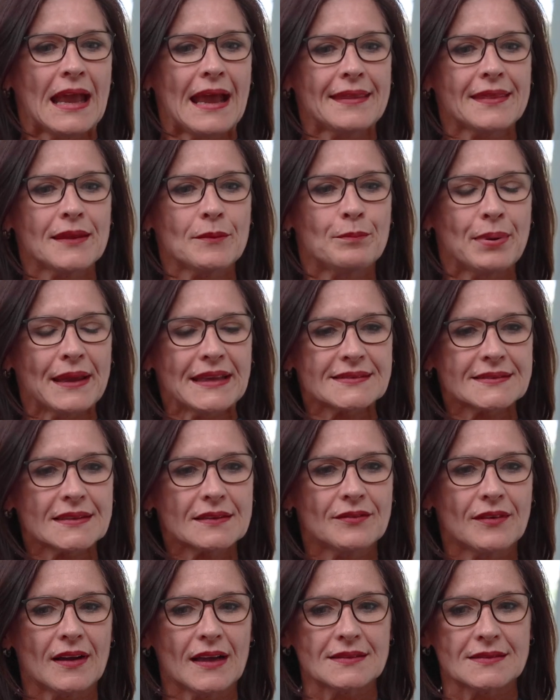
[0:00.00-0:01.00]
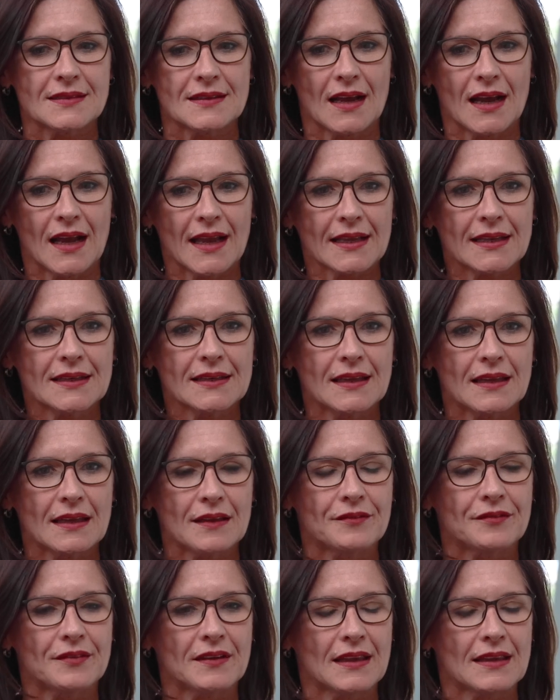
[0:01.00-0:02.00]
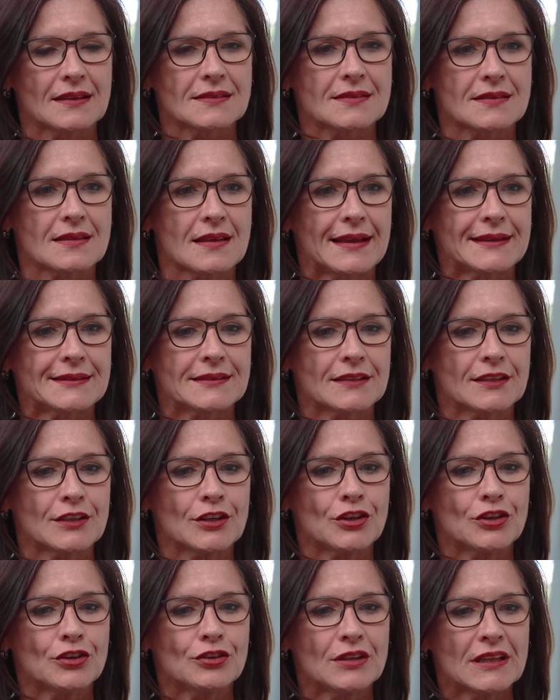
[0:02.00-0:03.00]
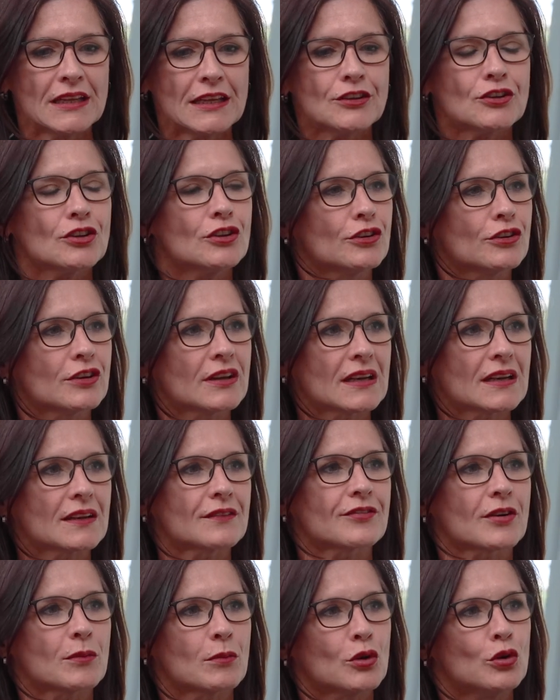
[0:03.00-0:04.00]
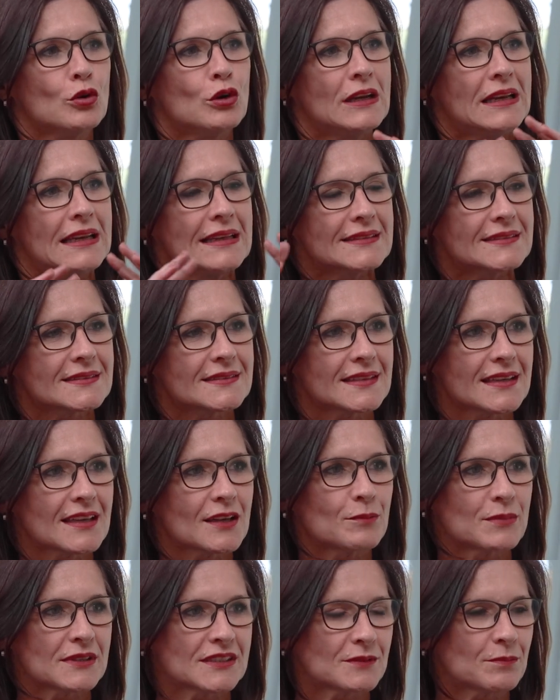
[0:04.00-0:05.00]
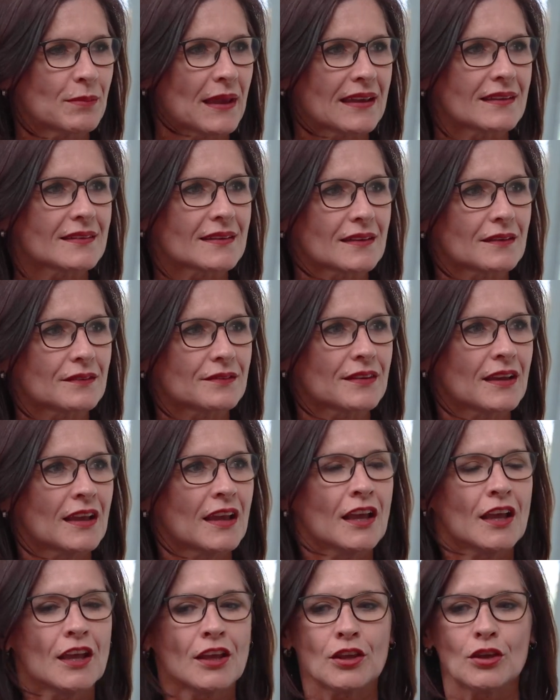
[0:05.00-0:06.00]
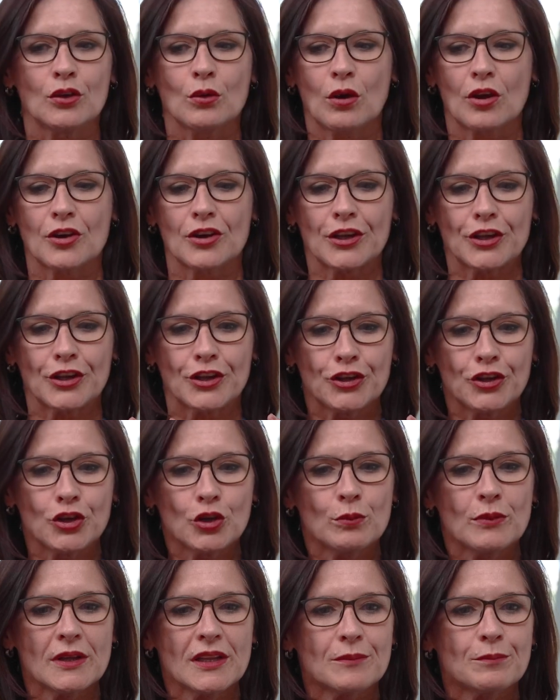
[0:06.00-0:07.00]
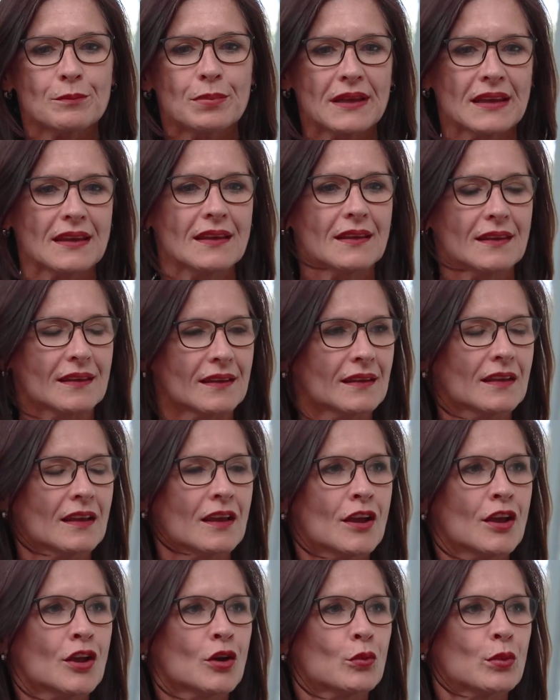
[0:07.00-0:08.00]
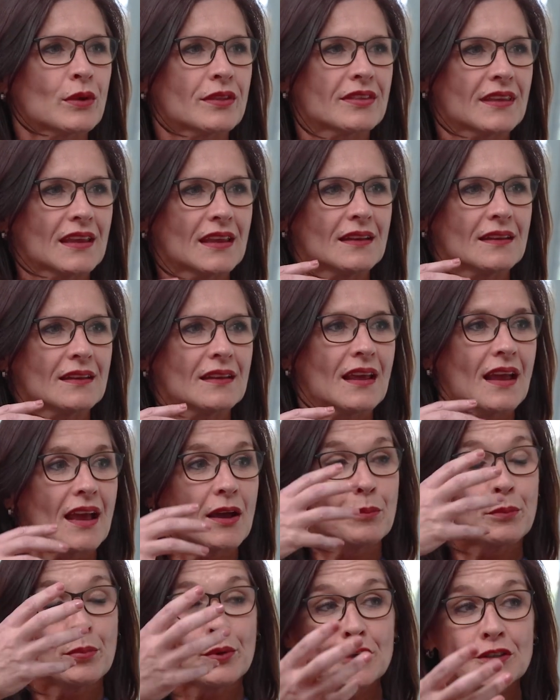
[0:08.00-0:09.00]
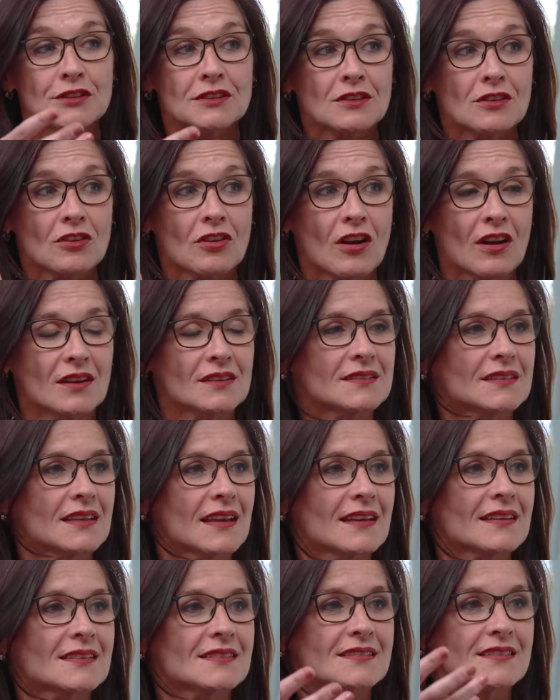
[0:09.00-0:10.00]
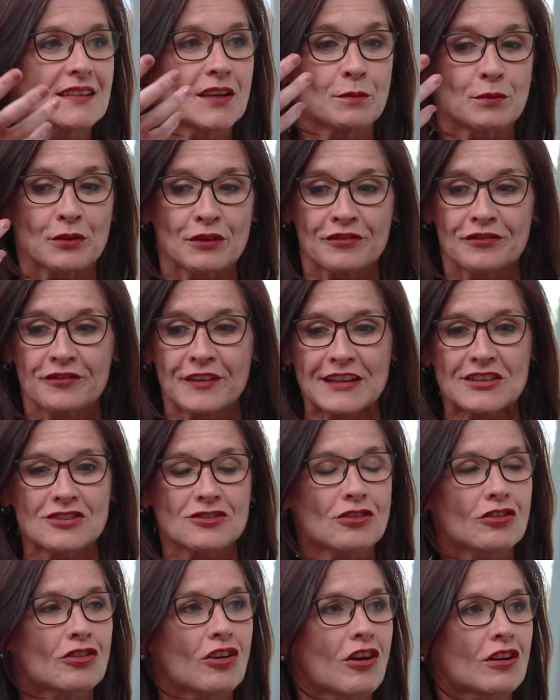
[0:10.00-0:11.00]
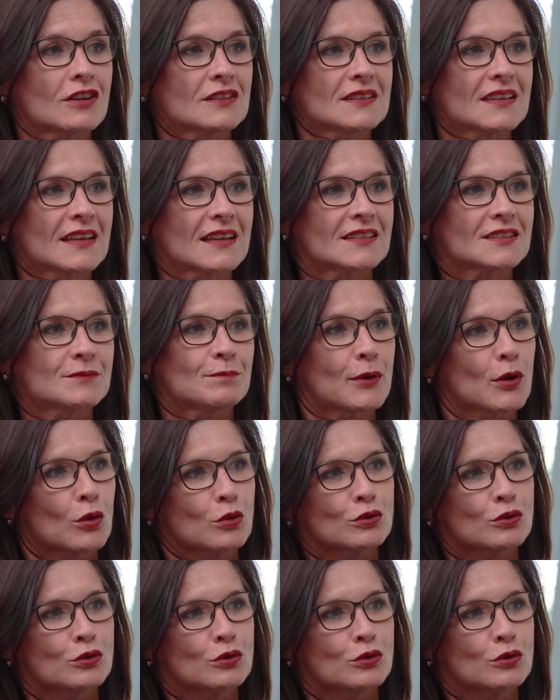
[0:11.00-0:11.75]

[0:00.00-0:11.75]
And the best advice that I can give is that you need to look at it from a holistic perspective. You are a human being within a personal context, a professional context, but